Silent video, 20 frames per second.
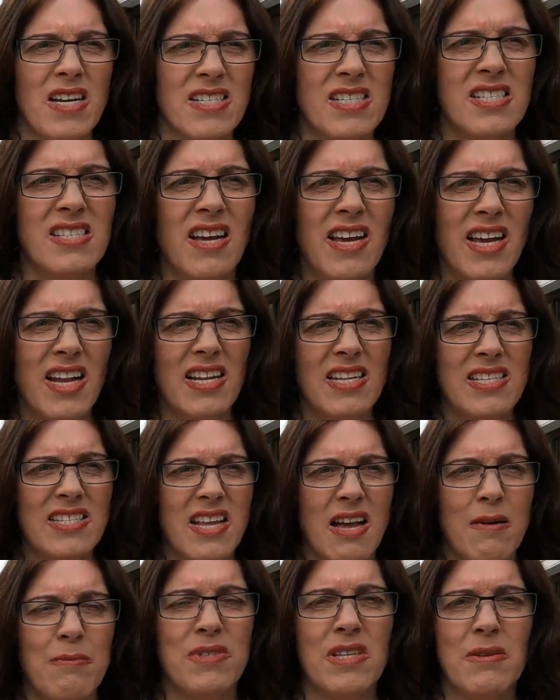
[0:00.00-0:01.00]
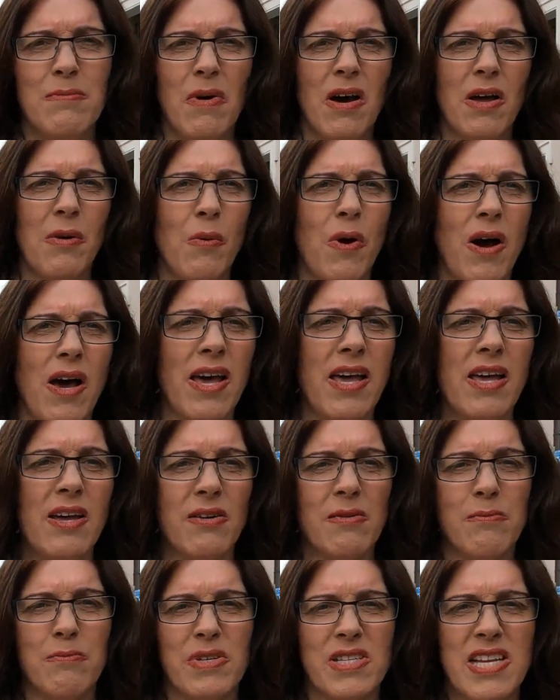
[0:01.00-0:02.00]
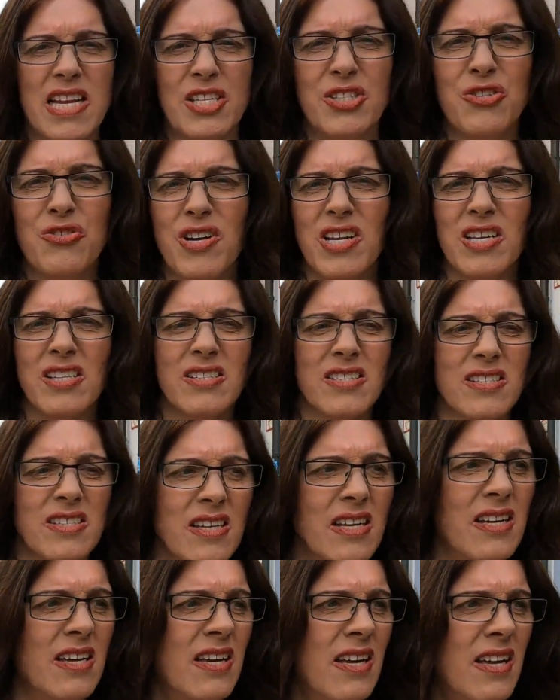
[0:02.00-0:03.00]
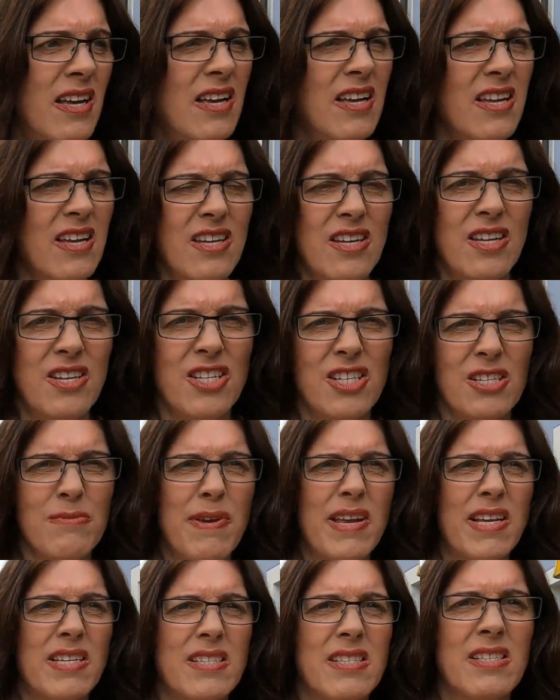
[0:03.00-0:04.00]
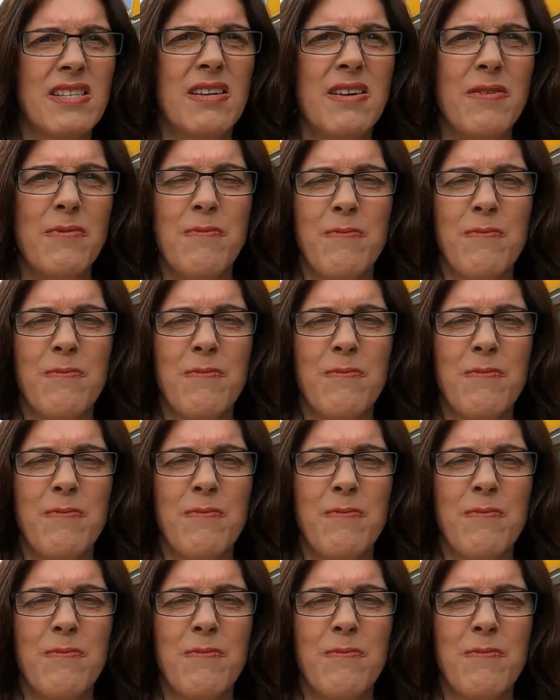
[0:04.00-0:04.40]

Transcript: a cyclist comes in my way and pedestrians. It just makes